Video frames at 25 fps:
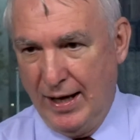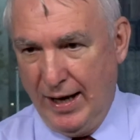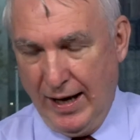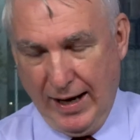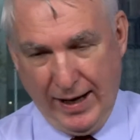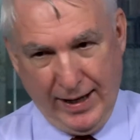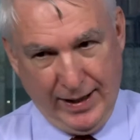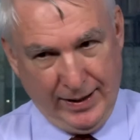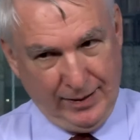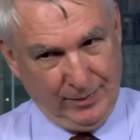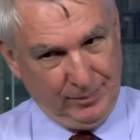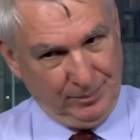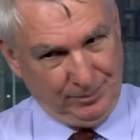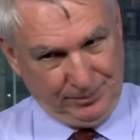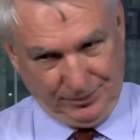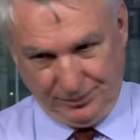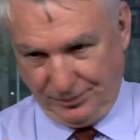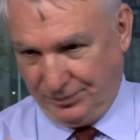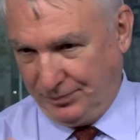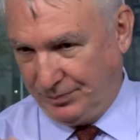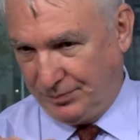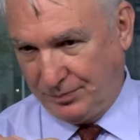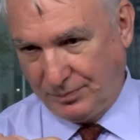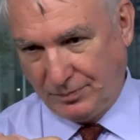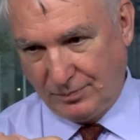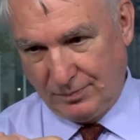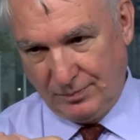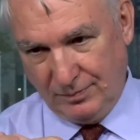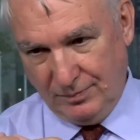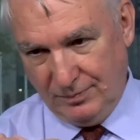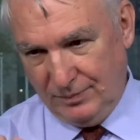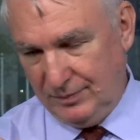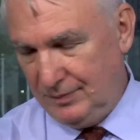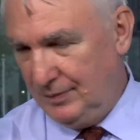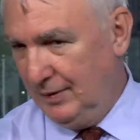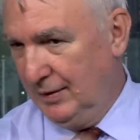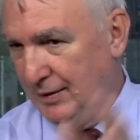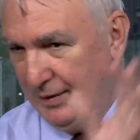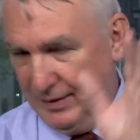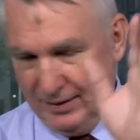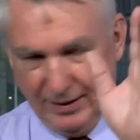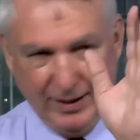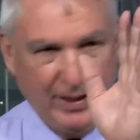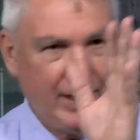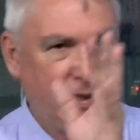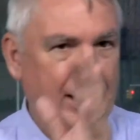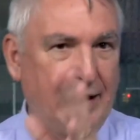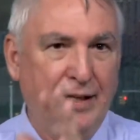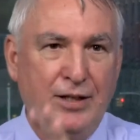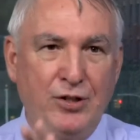and
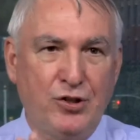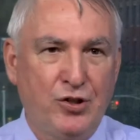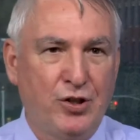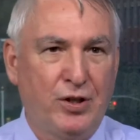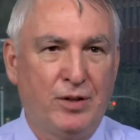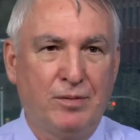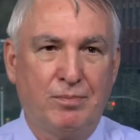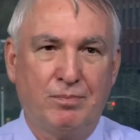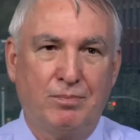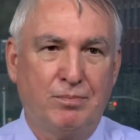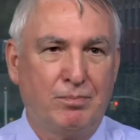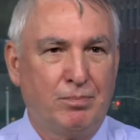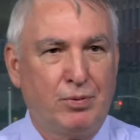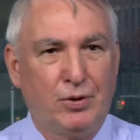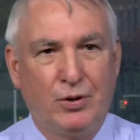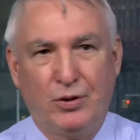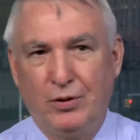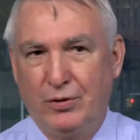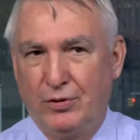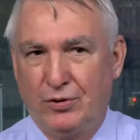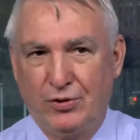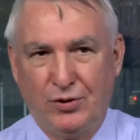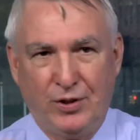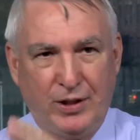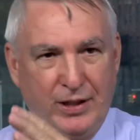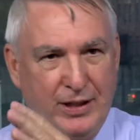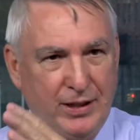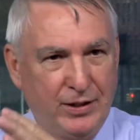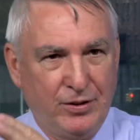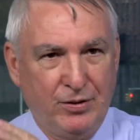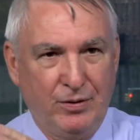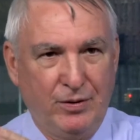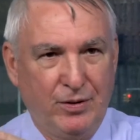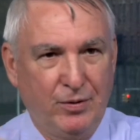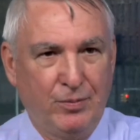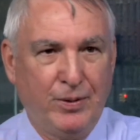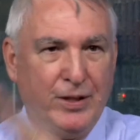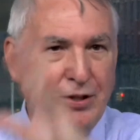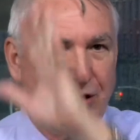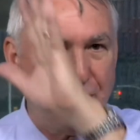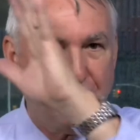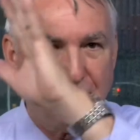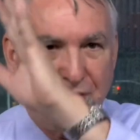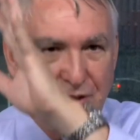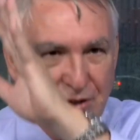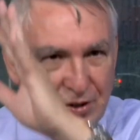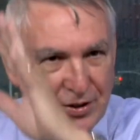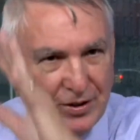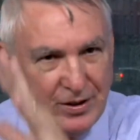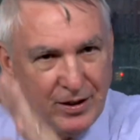let Asia produce the, the
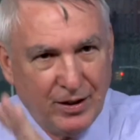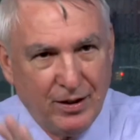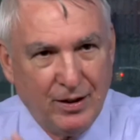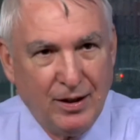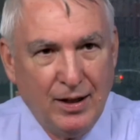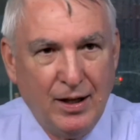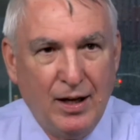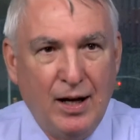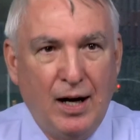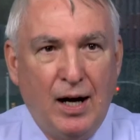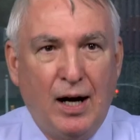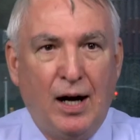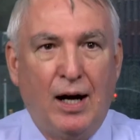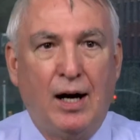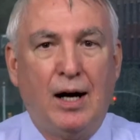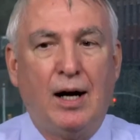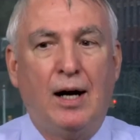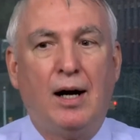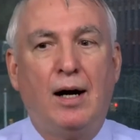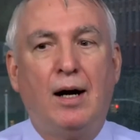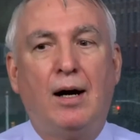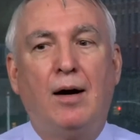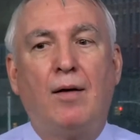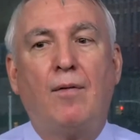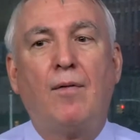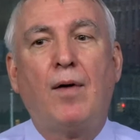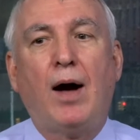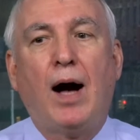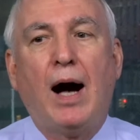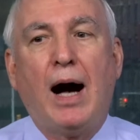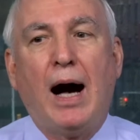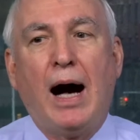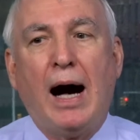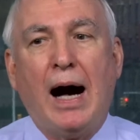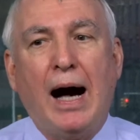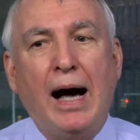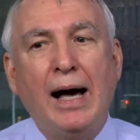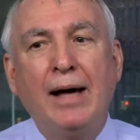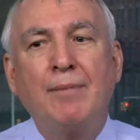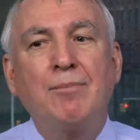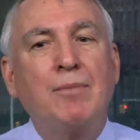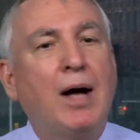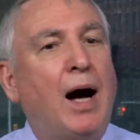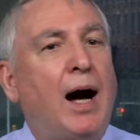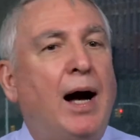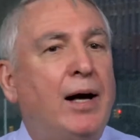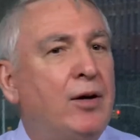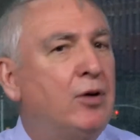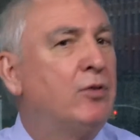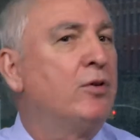widgets, you know. Uh, I'm,
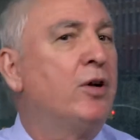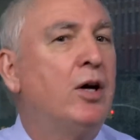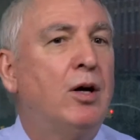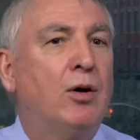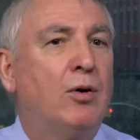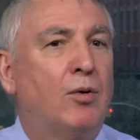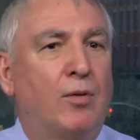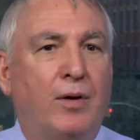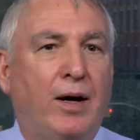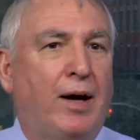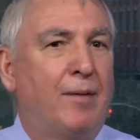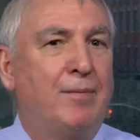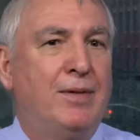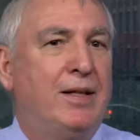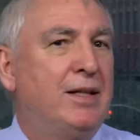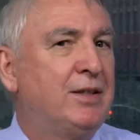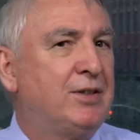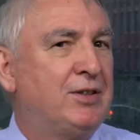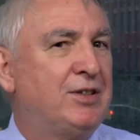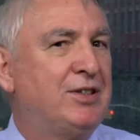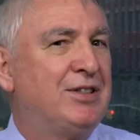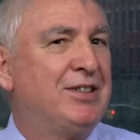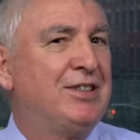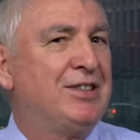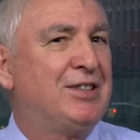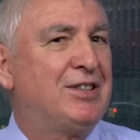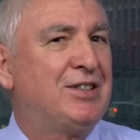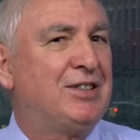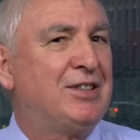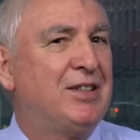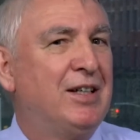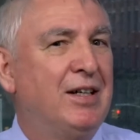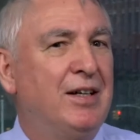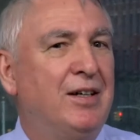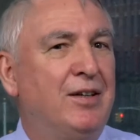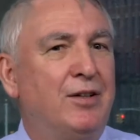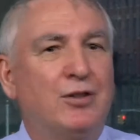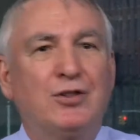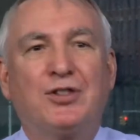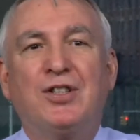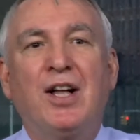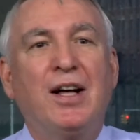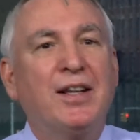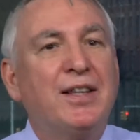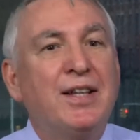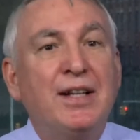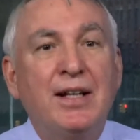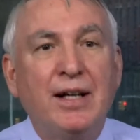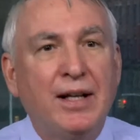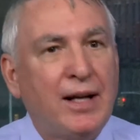I don't know. I mean, this is, there's
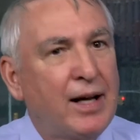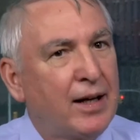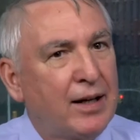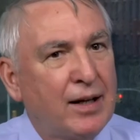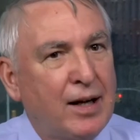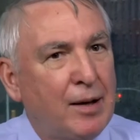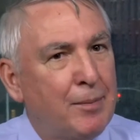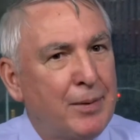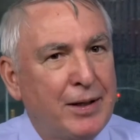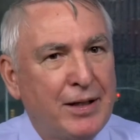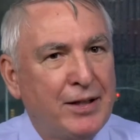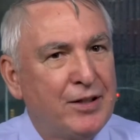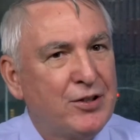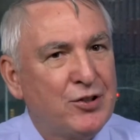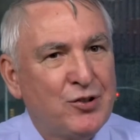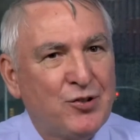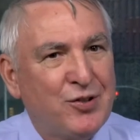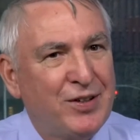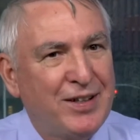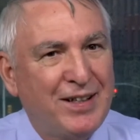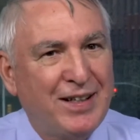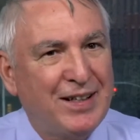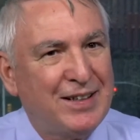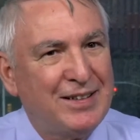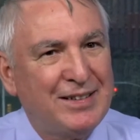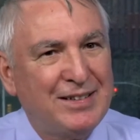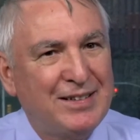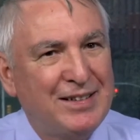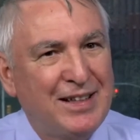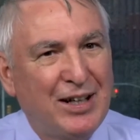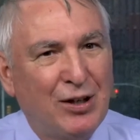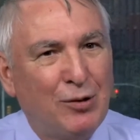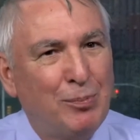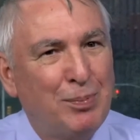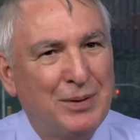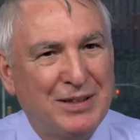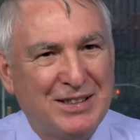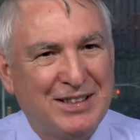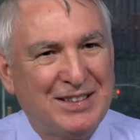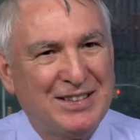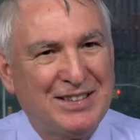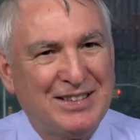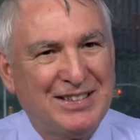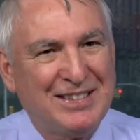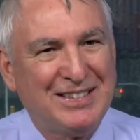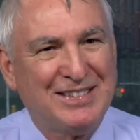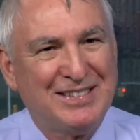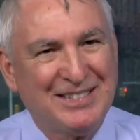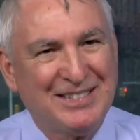nothing in economic history to help us